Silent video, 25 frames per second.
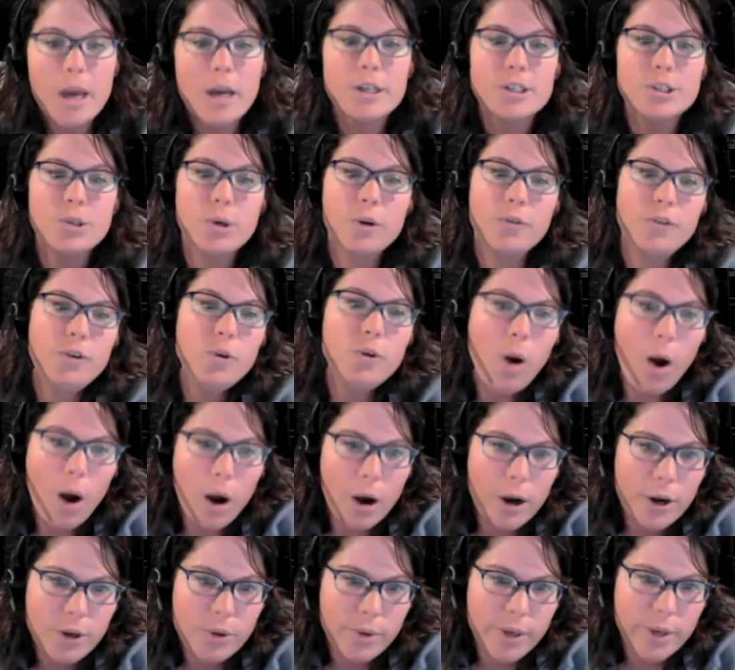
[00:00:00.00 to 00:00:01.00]
So if you
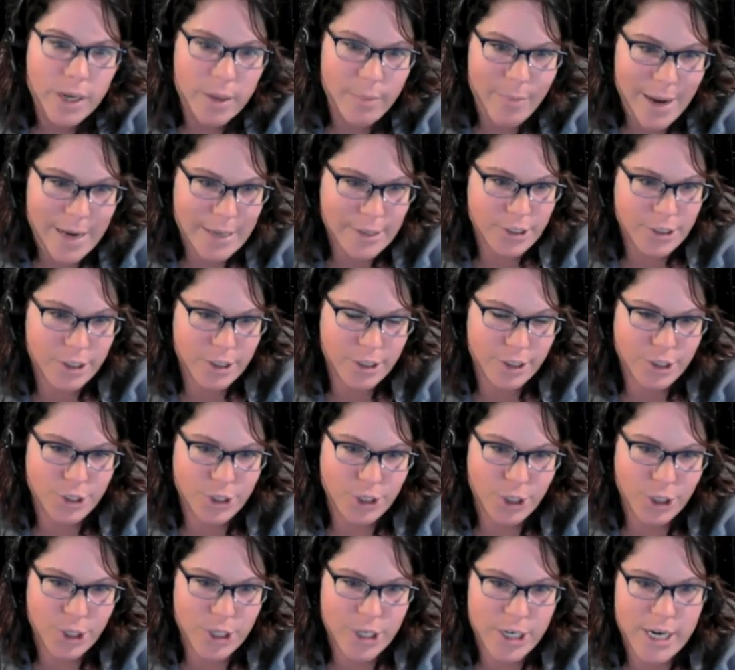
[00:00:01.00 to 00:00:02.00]
are doing a master's
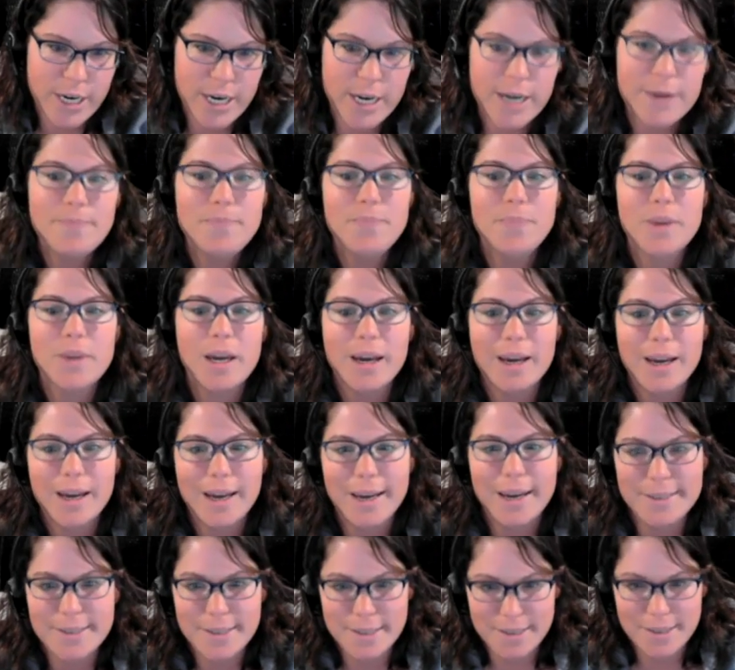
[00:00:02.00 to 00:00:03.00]
degree,
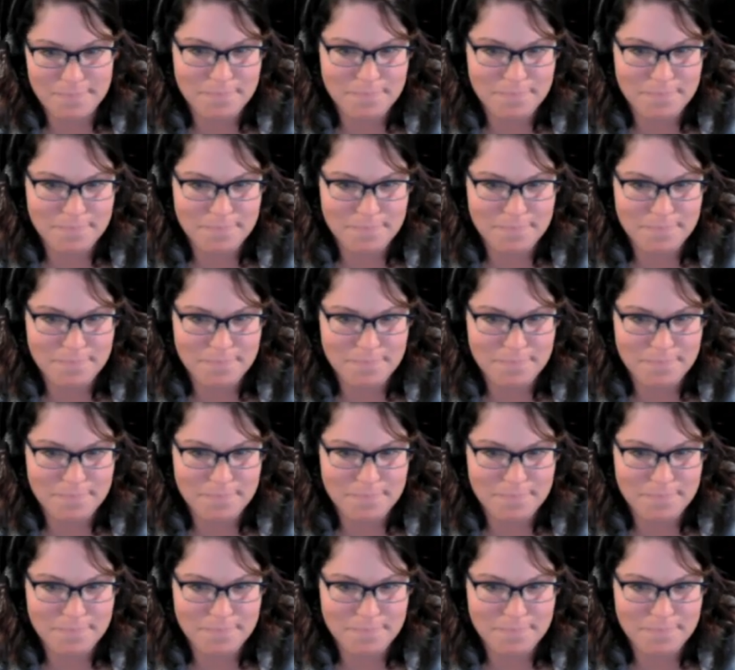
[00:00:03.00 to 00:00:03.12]
it's